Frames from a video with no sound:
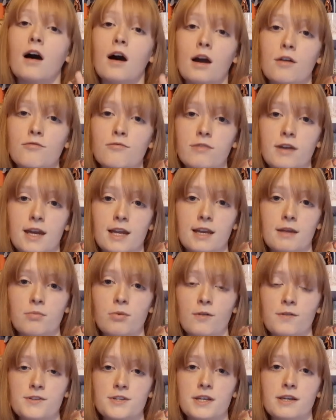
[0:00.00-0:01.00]
I really
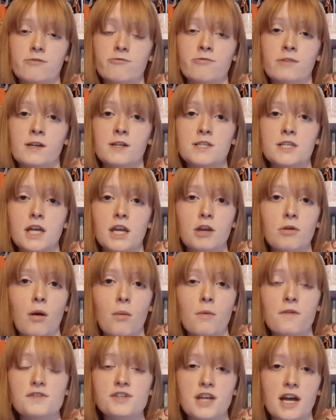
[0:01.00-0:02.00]
want to continue
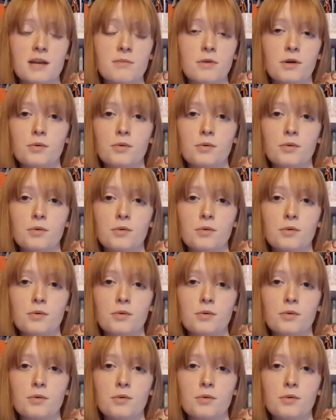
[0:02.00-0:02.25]
on with Shannon